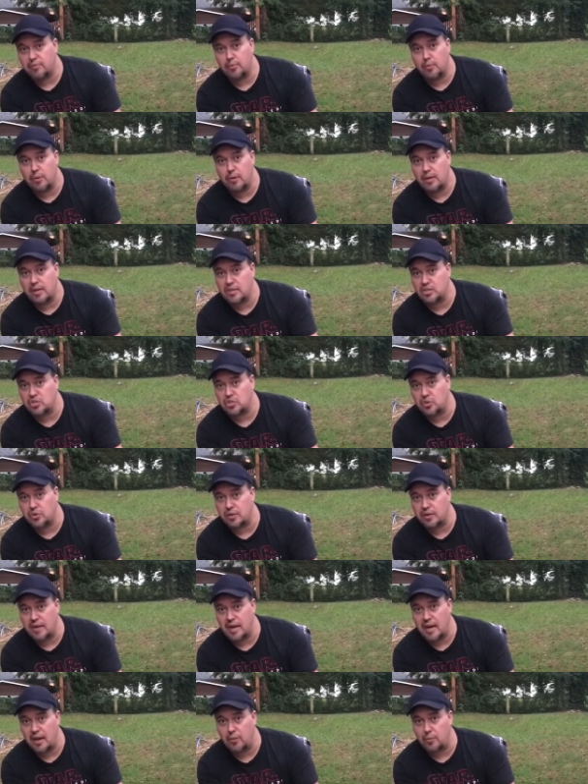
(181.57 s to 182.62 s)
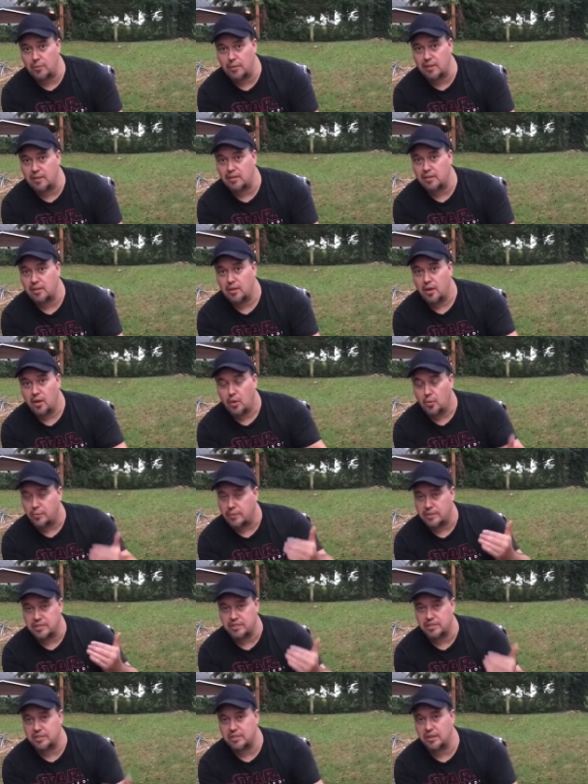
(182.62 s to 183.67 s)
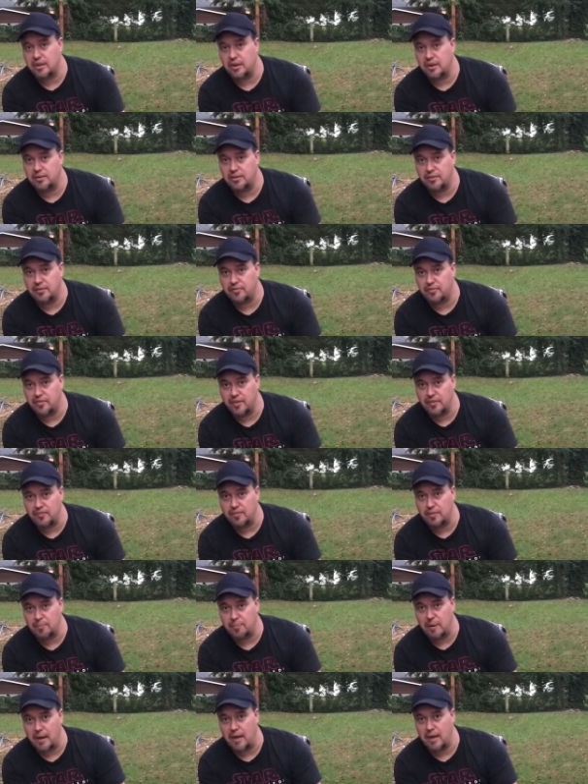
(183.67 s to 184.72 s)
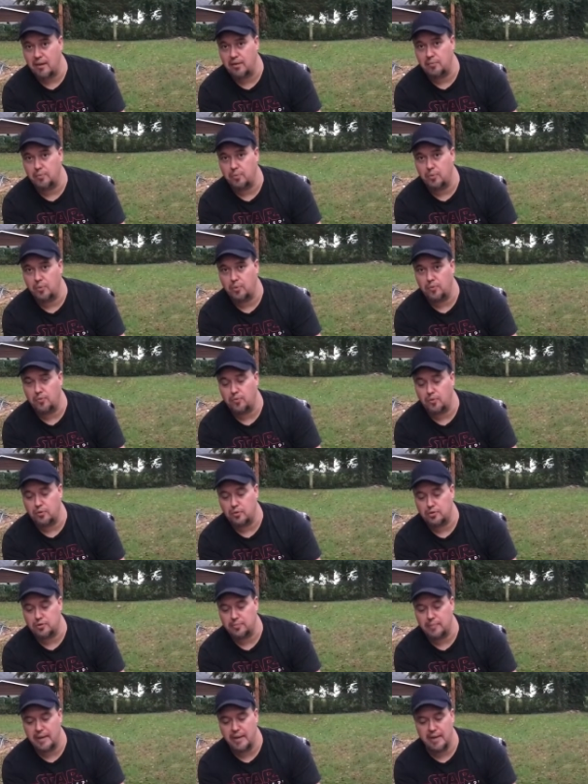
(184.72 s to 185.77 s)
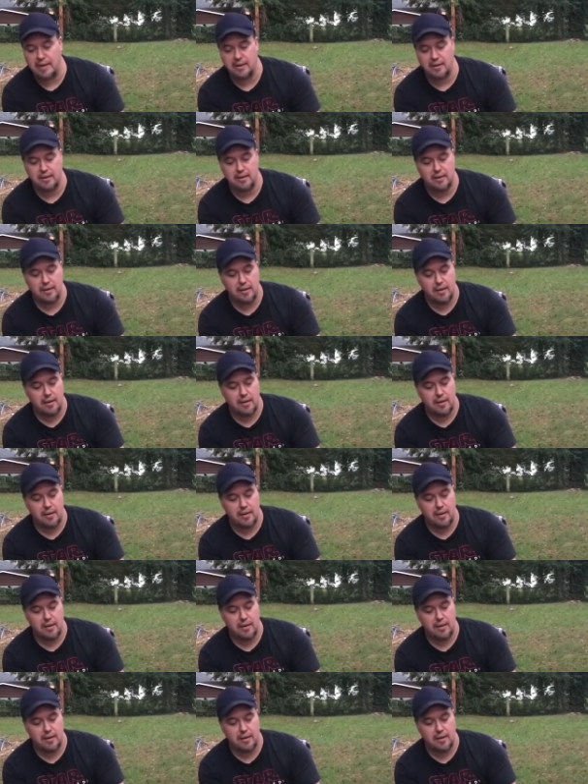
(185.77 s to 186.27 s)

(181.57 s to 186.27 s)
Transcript: the one I started out with, which is a 150 pound pull force magnet.